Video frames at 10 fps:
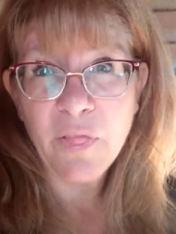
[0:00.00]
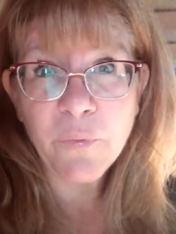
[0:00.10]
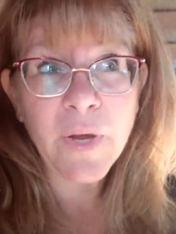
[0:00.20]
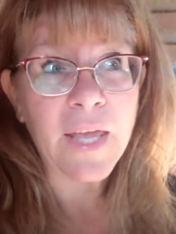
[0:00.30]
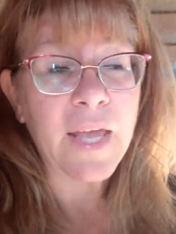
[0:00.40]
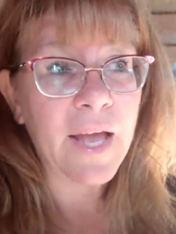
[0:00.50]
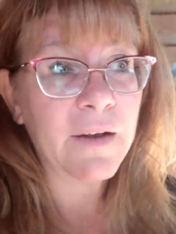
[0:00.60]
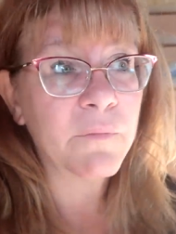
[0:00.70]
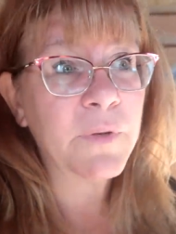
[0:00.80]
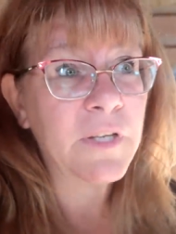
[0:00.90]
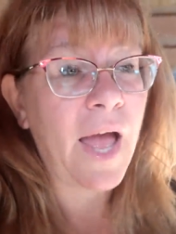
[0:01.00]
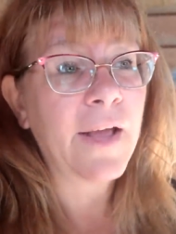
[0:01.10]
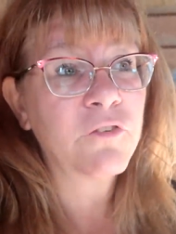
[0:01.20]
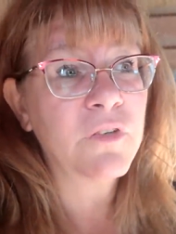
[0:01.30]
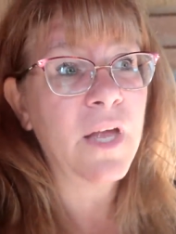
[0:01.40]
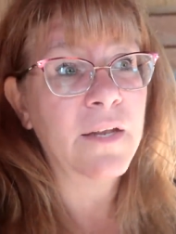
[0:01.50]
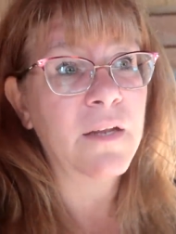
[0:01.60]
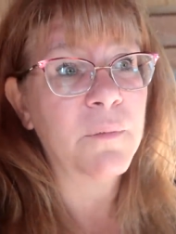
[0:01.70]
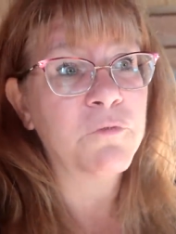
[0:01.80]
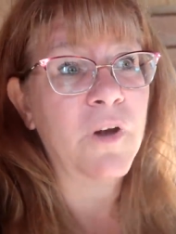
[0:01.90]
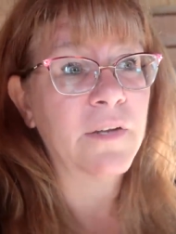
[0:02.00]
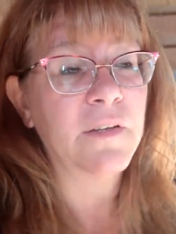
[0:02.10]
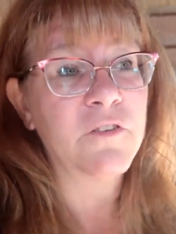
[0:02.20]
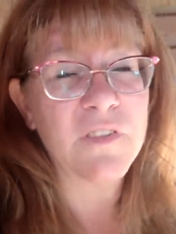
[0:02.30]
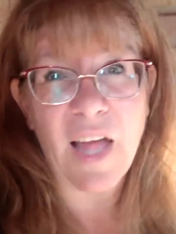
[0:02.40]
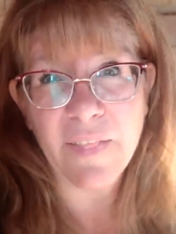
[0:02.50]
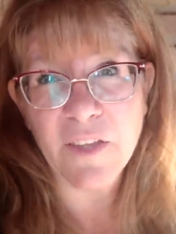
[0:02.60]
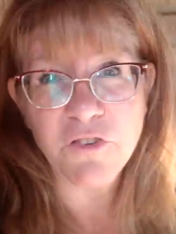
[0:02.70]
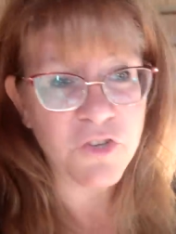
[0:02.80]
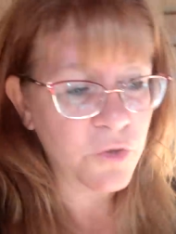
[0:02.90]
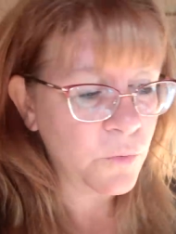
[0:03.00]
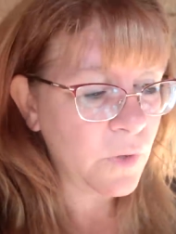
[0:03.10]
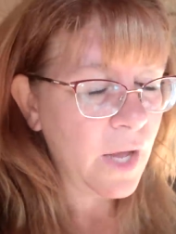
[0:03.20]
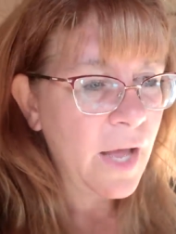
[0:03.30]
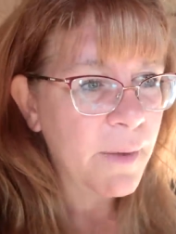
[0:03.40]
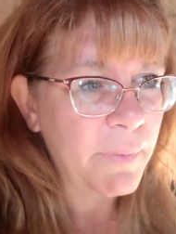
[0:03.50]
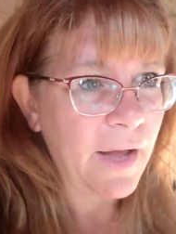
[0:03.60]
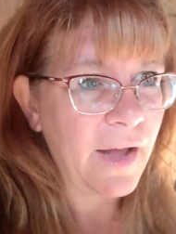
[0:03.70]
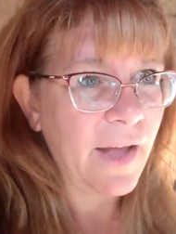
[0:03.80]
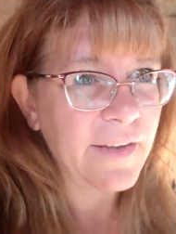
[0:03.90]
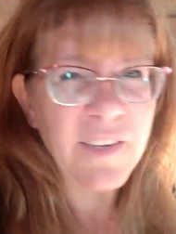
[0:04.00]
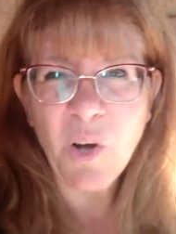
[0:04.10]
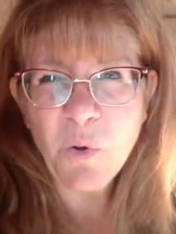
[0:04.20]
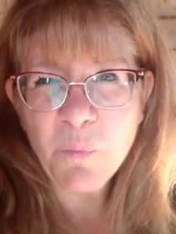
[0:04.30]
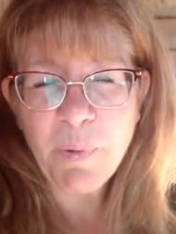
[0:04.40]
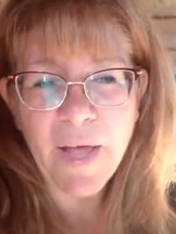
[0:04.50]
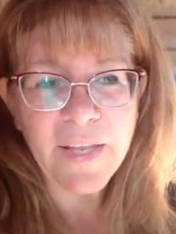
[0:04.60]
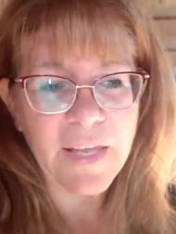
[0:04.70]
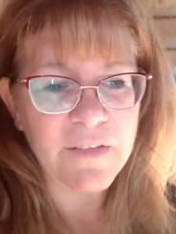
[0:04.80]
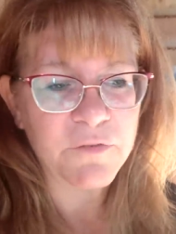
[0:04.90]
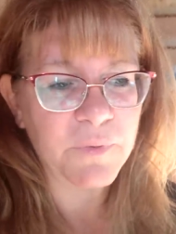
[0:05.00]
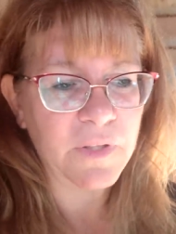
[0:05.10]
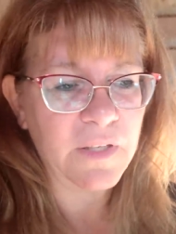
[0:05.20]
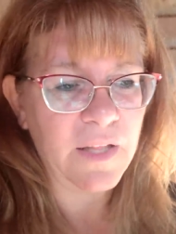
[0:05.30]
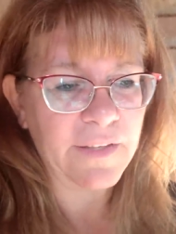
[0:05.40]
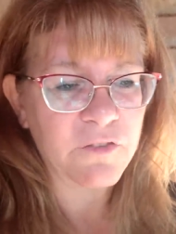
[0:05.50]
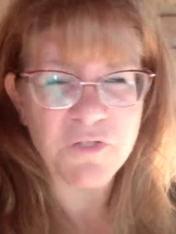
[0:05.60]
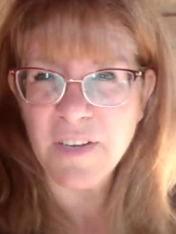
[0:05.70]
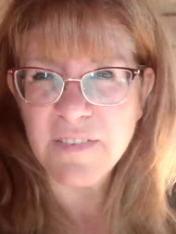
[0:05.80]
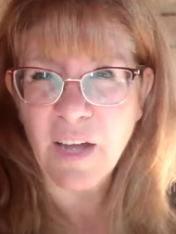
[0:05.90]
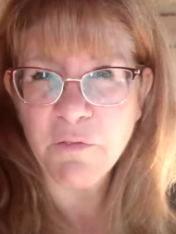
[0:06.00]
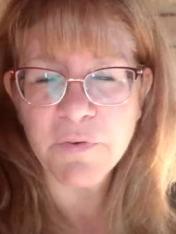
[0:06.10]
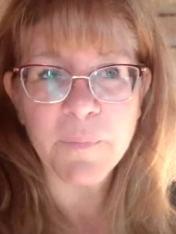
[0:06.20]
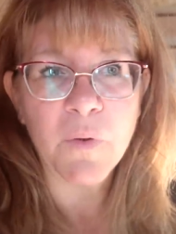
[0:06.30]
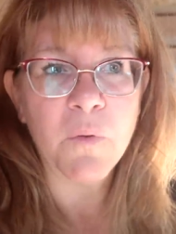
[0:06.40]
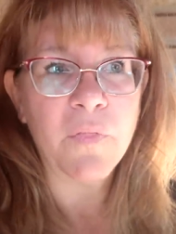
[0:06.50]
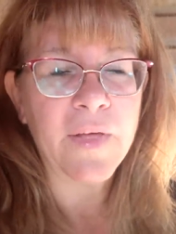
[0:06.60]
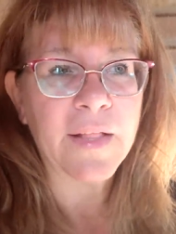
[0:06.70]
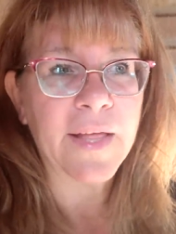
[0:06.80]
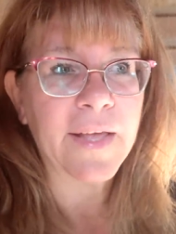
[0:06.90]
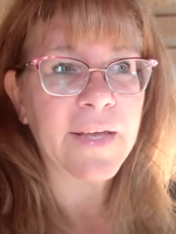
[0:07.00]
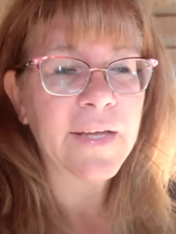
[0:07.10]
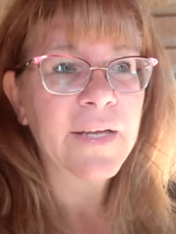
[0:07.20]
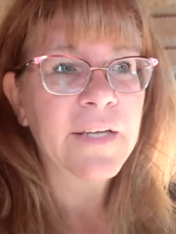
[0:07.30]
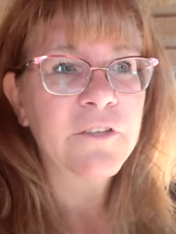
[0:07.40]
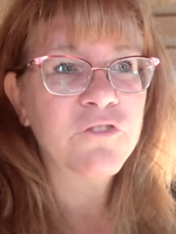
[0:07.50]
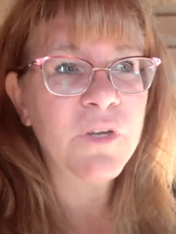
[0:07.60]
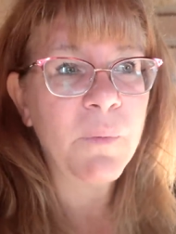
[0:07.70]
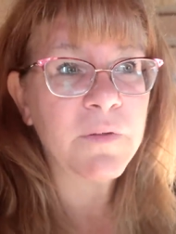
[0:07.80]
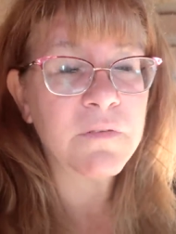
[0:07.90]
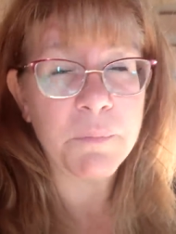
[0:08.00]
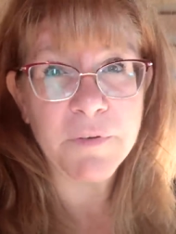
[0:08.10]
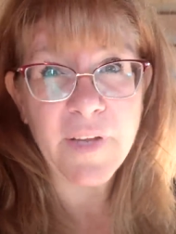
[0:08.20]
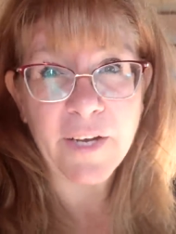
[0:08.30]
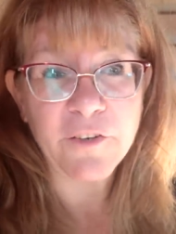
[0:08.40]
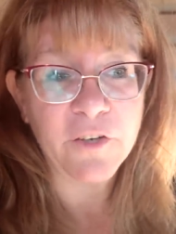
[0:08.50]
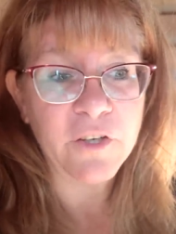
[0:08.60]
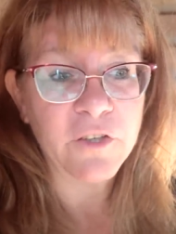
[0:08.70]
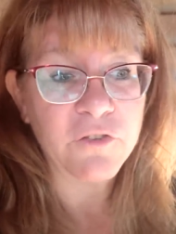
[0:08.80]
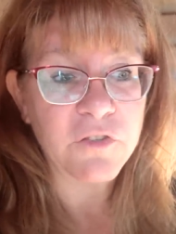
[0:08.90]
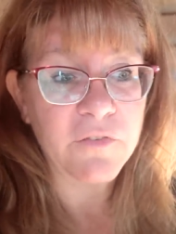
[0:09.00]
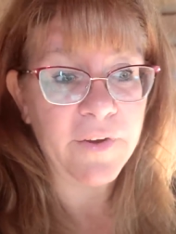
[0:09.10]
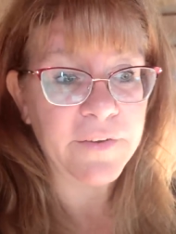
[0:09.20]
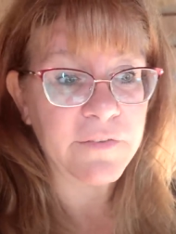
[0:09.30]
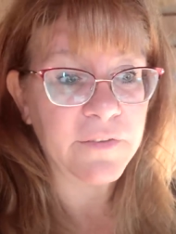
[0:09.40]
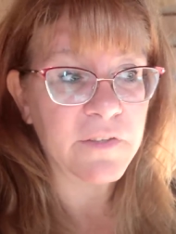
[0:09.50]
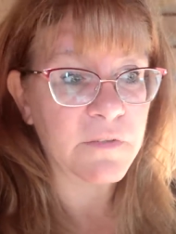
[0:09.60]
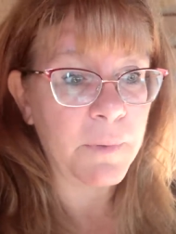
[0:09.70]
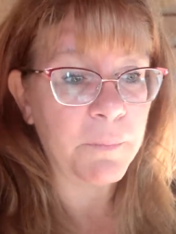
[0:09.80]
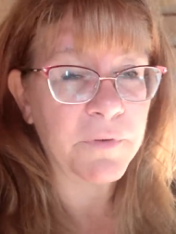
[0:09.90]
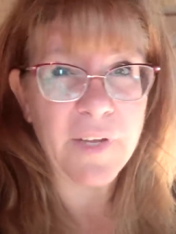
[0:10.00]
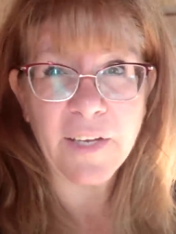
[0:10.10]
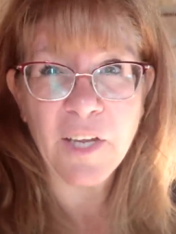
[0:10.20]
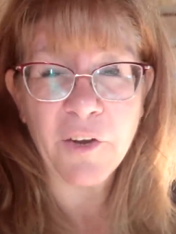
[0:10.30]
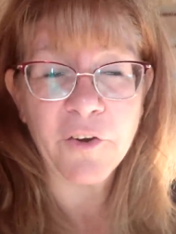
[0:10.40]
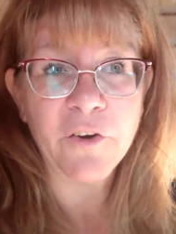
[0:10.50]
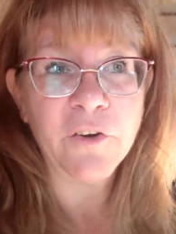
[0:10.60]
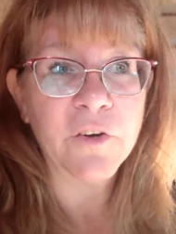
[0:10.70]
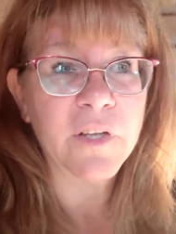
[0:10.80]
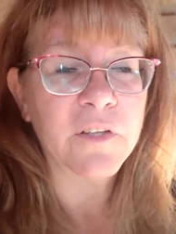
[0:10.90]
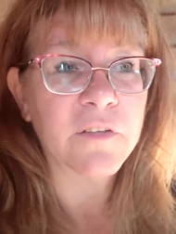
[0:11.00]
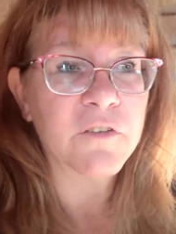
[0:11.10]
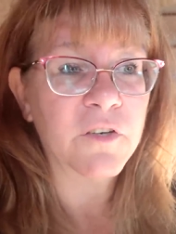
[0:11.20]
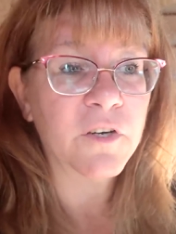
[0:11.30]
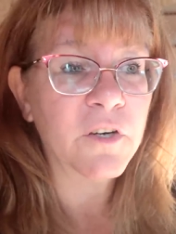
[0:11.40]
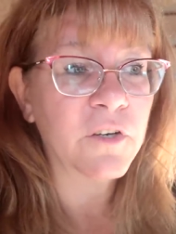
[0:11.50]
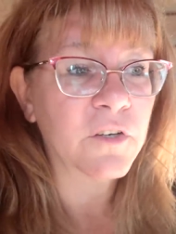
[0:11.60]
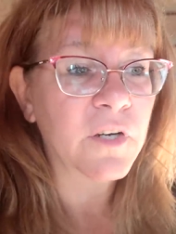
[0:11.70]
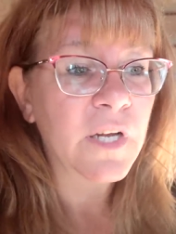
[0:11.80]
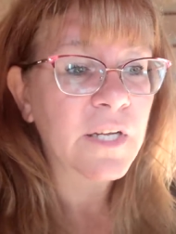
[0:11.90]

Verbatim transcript: three, and we actually ended up trying to just add the two, but I know Penny is really like stressed out from the whole thing. Like she wants to protect her herd. She's very serious about protecting her herd. And to her,